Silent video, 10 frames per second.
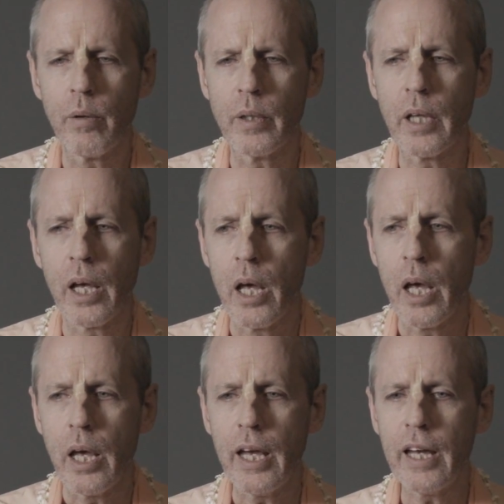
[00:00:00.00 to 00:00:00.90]
You say,
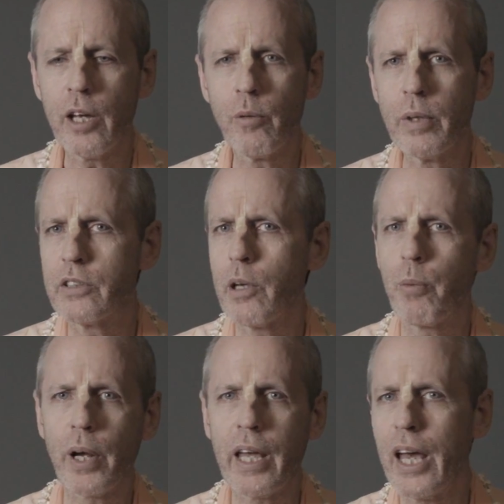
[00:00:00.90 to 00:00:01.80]
he can
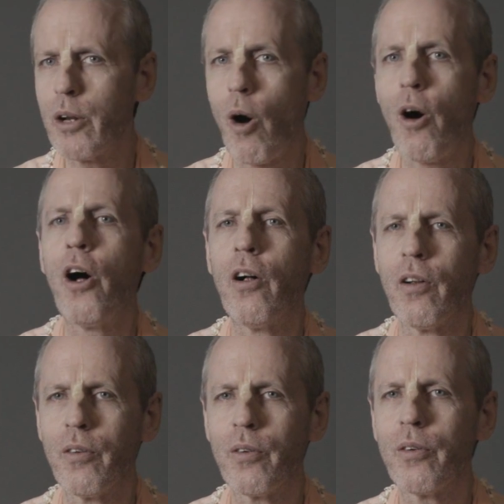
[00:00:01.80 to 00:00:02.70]
reciprocate
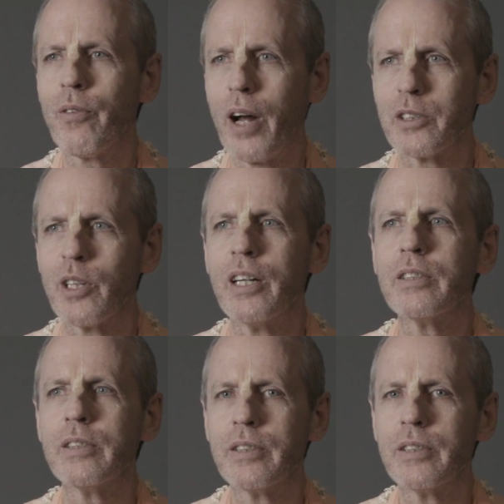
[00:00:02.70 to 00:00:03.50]
all rasa,